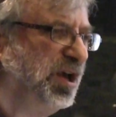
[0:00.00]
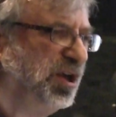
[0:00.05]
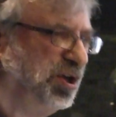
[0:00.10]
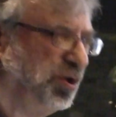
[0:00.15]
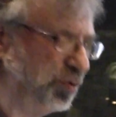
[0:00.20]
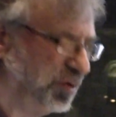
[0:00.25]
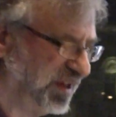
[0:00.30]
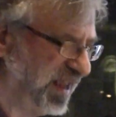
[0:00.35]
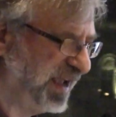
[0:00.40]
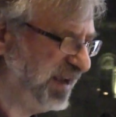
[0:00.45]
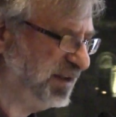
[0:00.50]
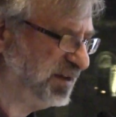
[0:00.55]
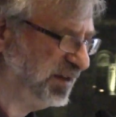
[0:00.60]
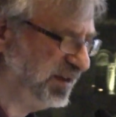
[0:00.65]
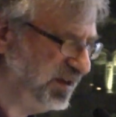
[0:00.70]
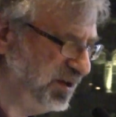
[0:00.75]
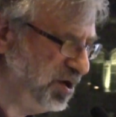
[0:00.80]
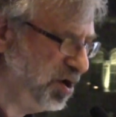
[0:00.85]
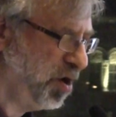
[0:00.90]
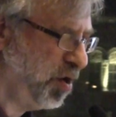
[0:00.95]
You
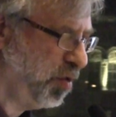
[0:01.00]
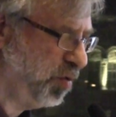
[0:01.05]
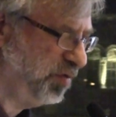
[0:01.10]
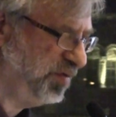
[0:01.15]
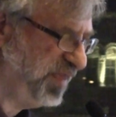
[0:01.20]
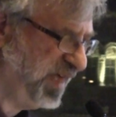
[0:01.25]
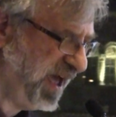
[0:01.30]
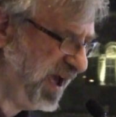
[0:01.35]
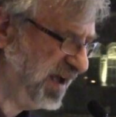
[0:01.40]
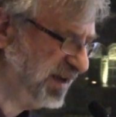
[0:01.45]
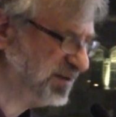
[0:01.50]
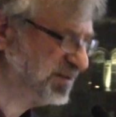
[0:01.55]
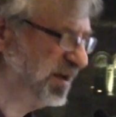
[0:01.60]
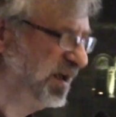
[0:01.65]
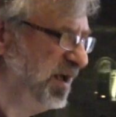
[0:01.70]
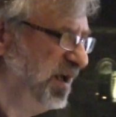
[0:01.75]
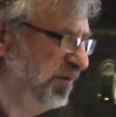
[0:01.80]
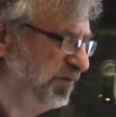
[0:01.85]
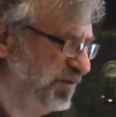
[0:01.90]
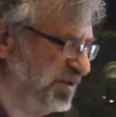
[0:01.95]
likely know
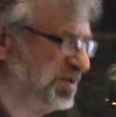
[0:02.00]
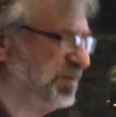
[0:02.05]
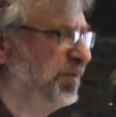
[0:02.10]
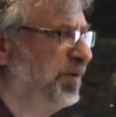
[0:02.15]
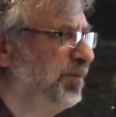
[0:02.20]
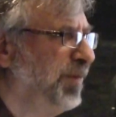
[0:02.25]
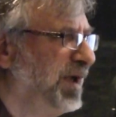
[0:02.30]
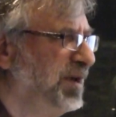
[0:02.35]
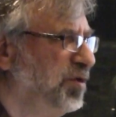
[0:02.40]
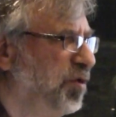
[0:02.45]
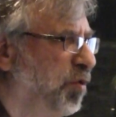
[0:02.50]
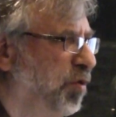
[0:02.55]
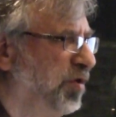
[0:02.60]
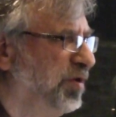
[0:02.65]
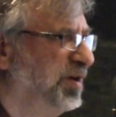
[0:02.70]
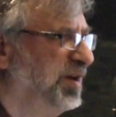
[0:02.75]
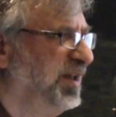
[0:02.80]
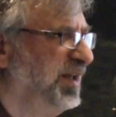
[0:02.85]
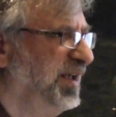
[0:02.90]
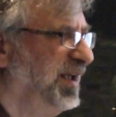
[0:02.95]
that visible
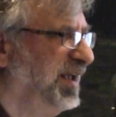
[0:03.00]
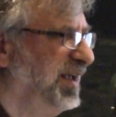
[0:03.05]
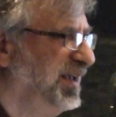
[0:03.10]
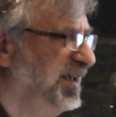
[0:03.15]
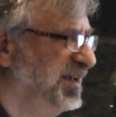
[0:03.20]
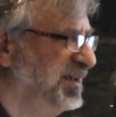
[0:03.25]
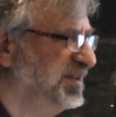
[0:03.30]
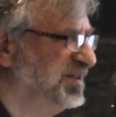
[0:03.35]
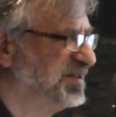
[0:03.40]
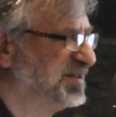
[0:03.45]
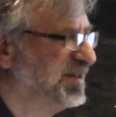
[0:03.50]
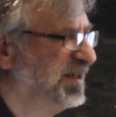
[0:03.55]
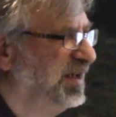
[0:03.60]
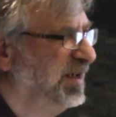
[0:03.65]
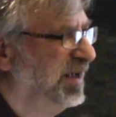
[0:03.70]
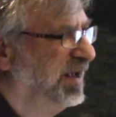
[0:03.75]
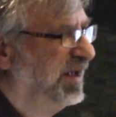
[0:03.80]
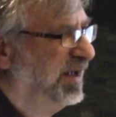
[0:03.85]
minority is